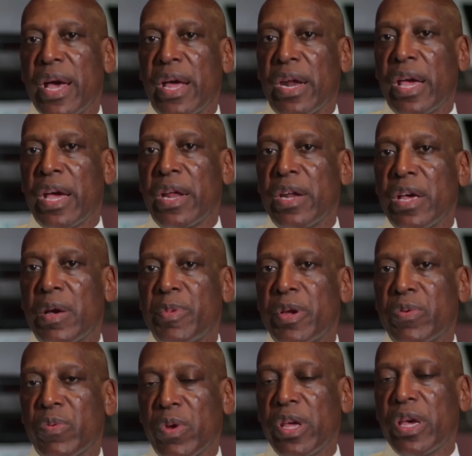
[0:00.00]
at A&M,
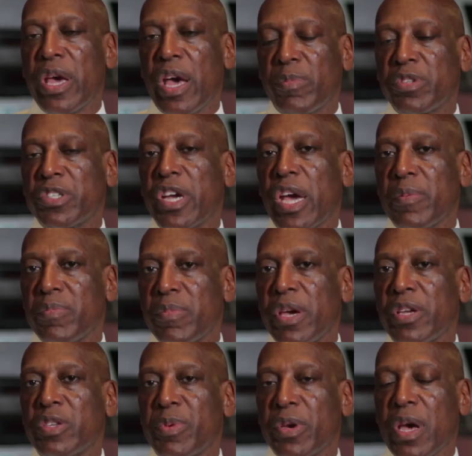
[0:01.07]
it really helped shape
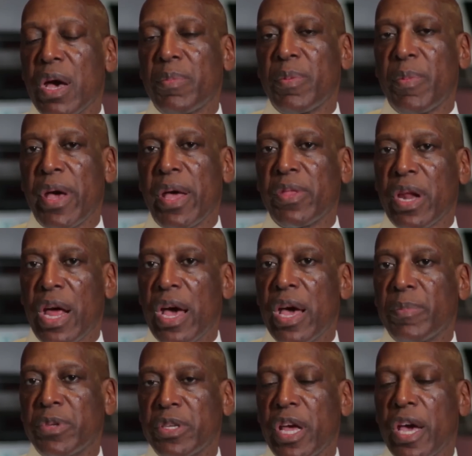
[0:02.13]
me to become the man that I
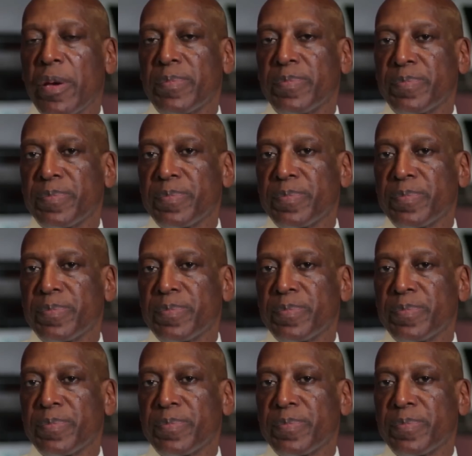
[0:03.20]
am today.